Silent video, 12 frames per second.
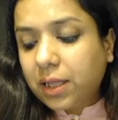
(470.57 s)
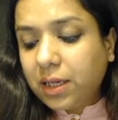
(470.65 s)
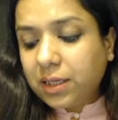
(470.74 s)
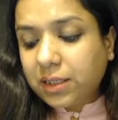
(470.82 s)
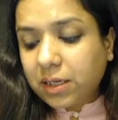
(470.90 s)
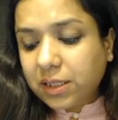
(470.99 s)

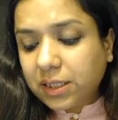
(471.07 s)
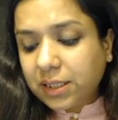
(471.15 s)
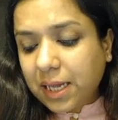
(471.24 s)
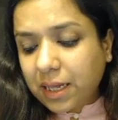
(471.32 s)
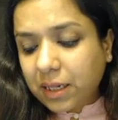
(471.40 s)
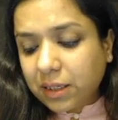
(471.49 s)
These are
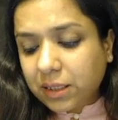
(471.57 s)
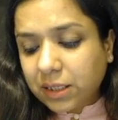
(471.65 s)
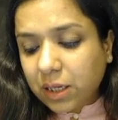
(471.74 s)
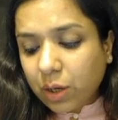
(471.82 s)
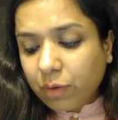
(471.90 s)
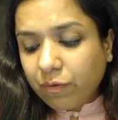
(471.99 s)

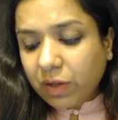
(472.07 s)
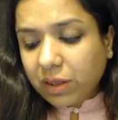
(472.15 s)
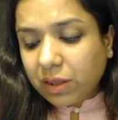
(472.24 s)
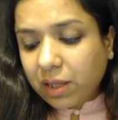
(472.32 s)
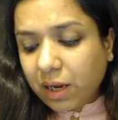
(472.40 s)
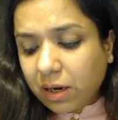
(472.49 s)
cells with
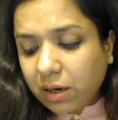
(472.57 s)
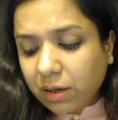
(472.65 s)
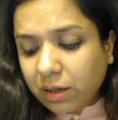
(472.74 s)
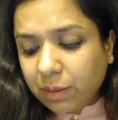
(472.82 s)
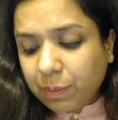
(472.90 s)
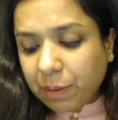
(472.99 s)

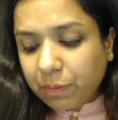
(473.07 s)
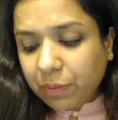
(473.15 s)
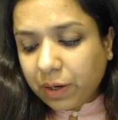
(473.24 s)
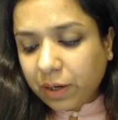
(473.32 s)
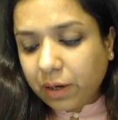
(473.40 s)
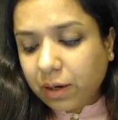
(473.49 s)
thickened
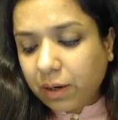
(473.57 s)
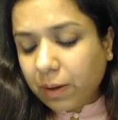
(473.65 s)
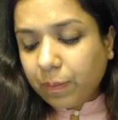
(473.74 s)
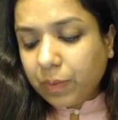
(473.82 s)
membrane.